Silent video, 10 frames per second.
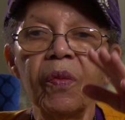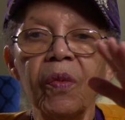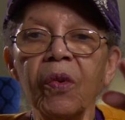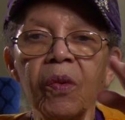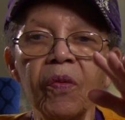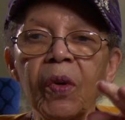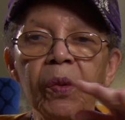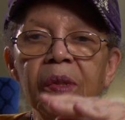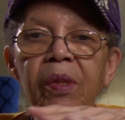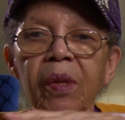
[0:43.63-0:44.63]
little
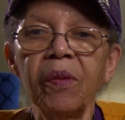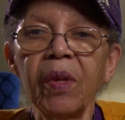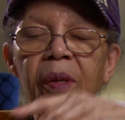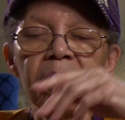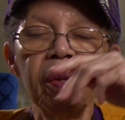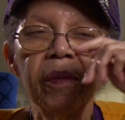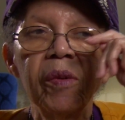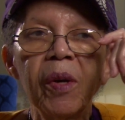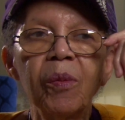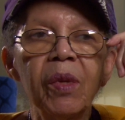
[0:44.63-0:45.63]
verses and things
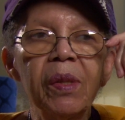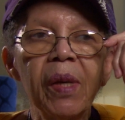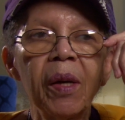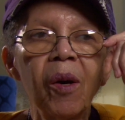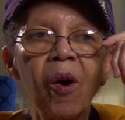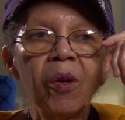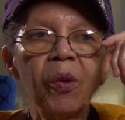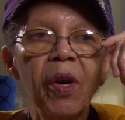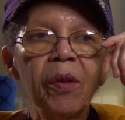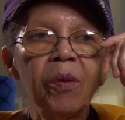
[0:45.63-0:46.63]
that we sang all
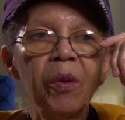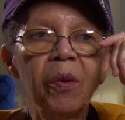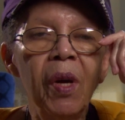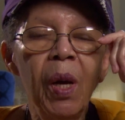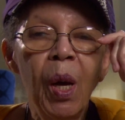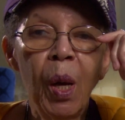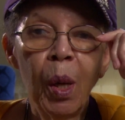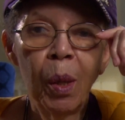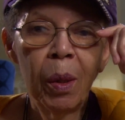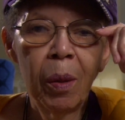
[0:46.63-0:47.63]
the way through.
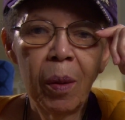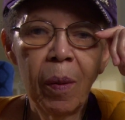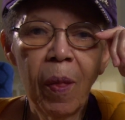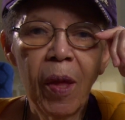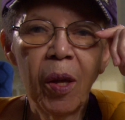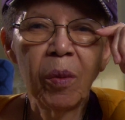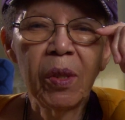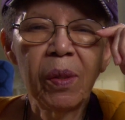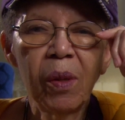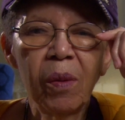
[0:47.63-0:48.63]
It
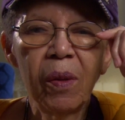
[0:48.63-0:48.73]
was,